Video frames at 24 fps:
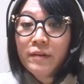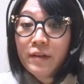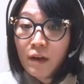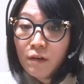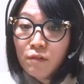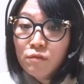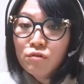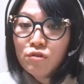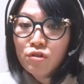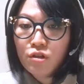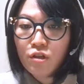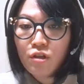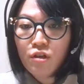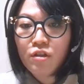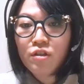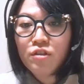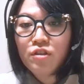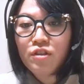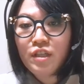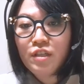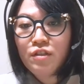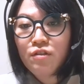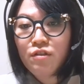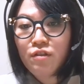counter
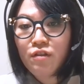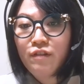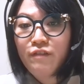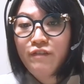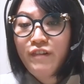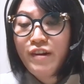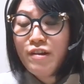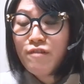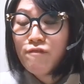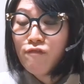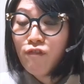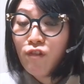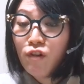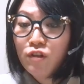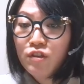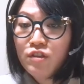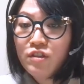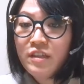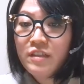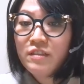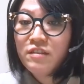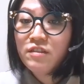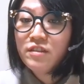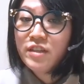gender
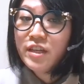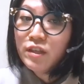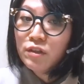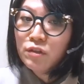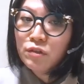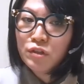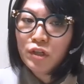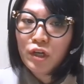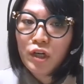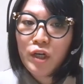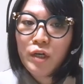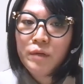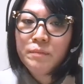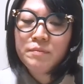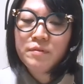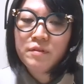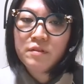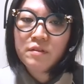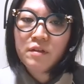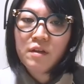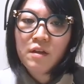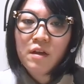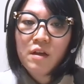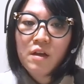reinforcing
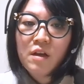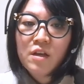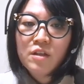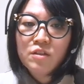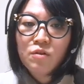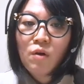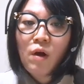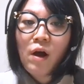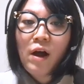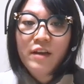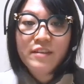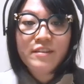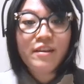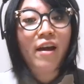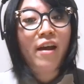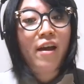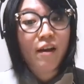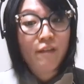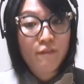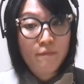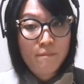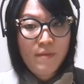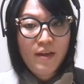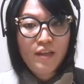stereotypes. So, as I
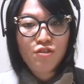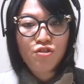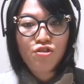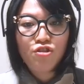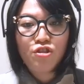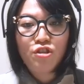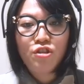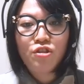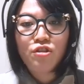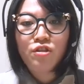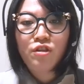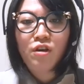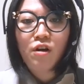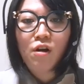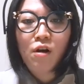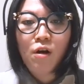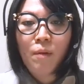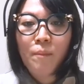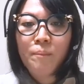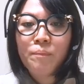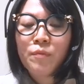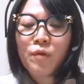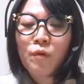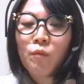have mentioned,
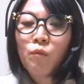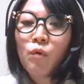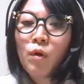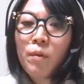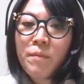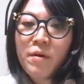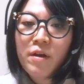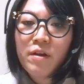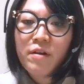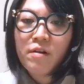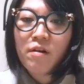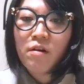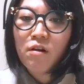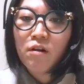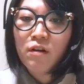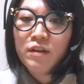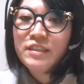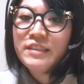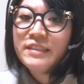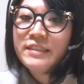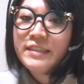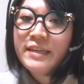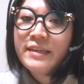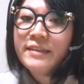um, women are
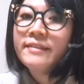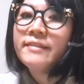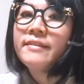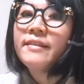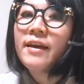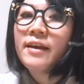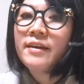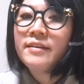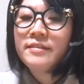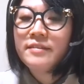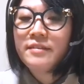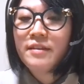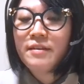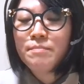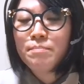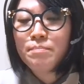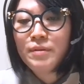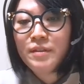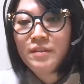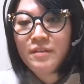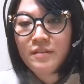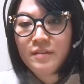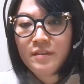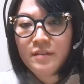seen less in
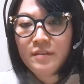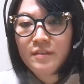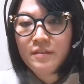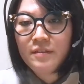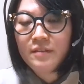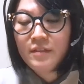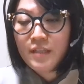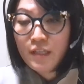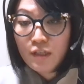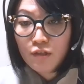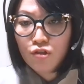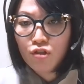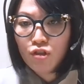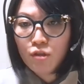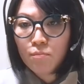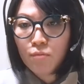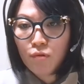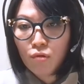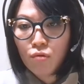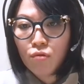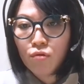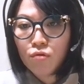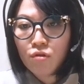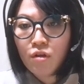business leadership
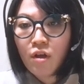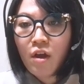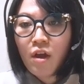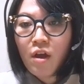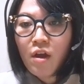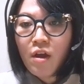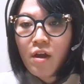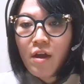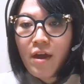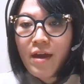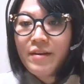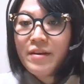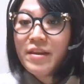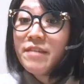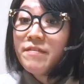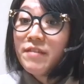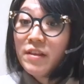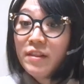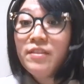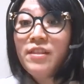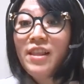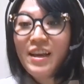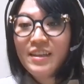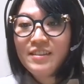roles and
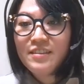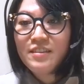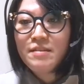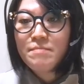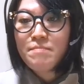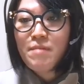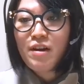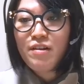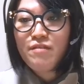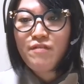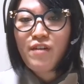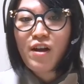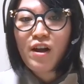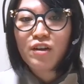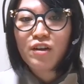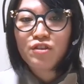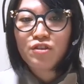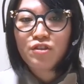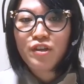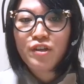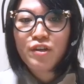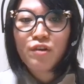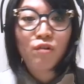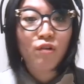even less in
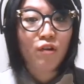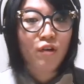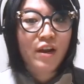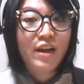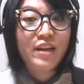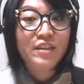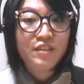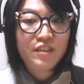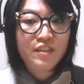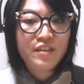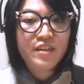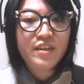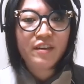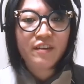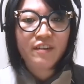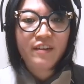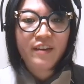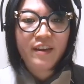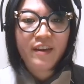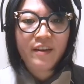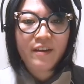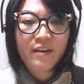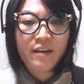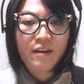manufacturing or
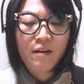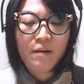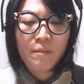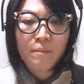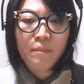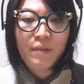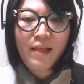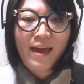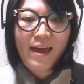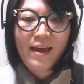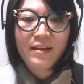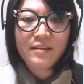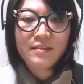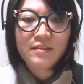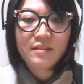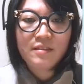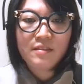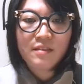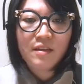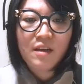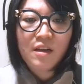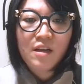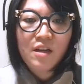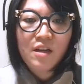engineering um,
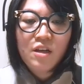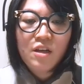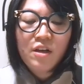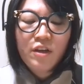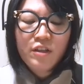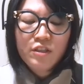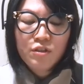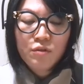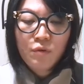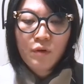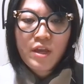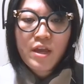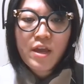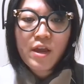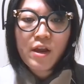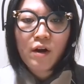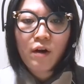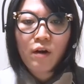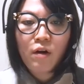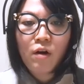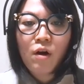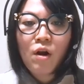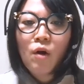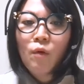plants. So
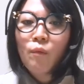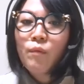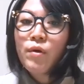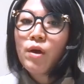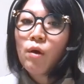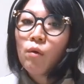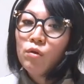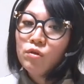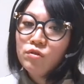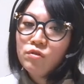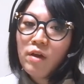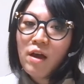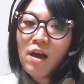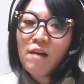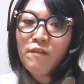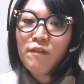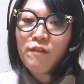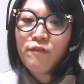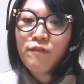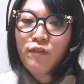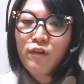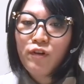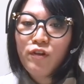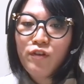here we also have a
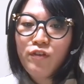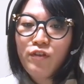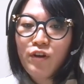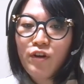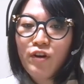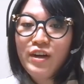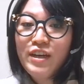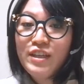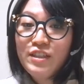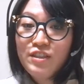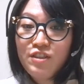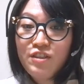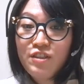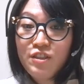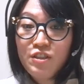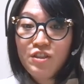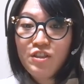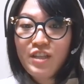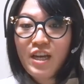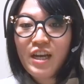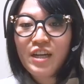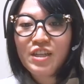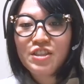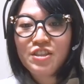further
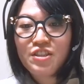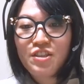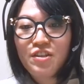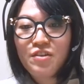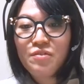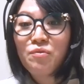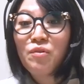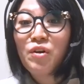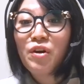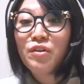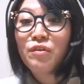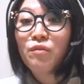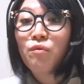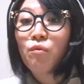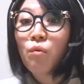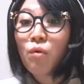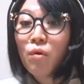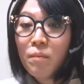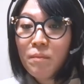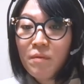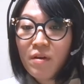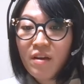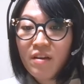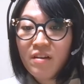intersection where the
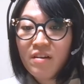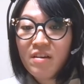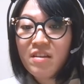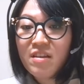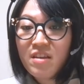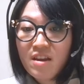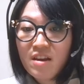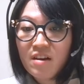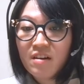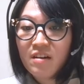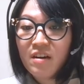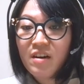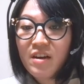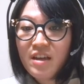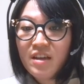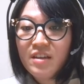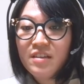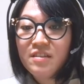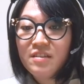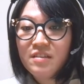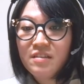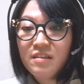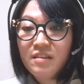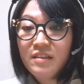woman here
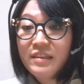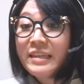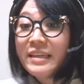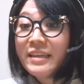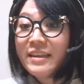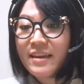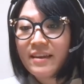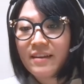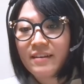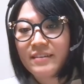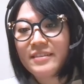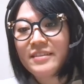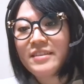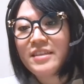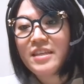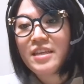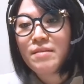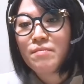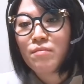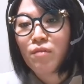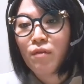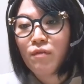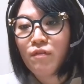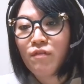is leading a
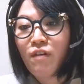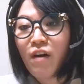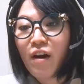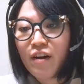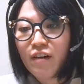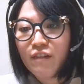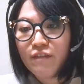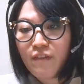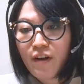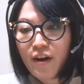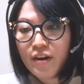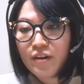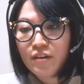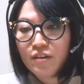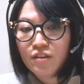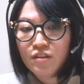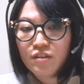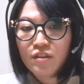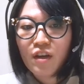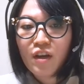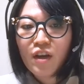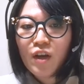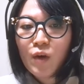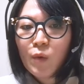team of
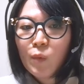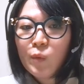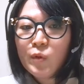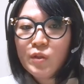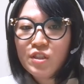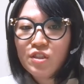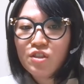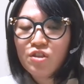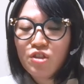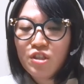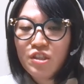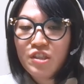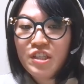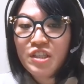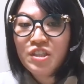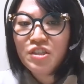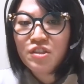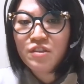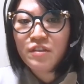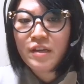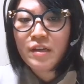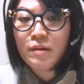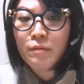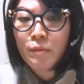firefighters, which is
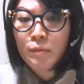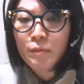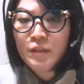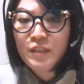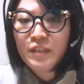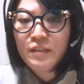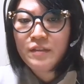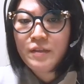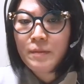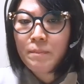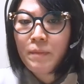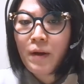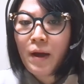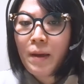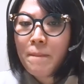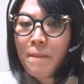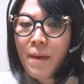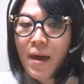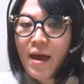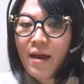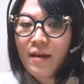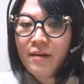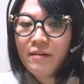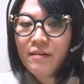traditionally represented by
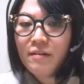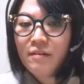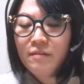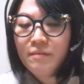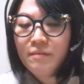men.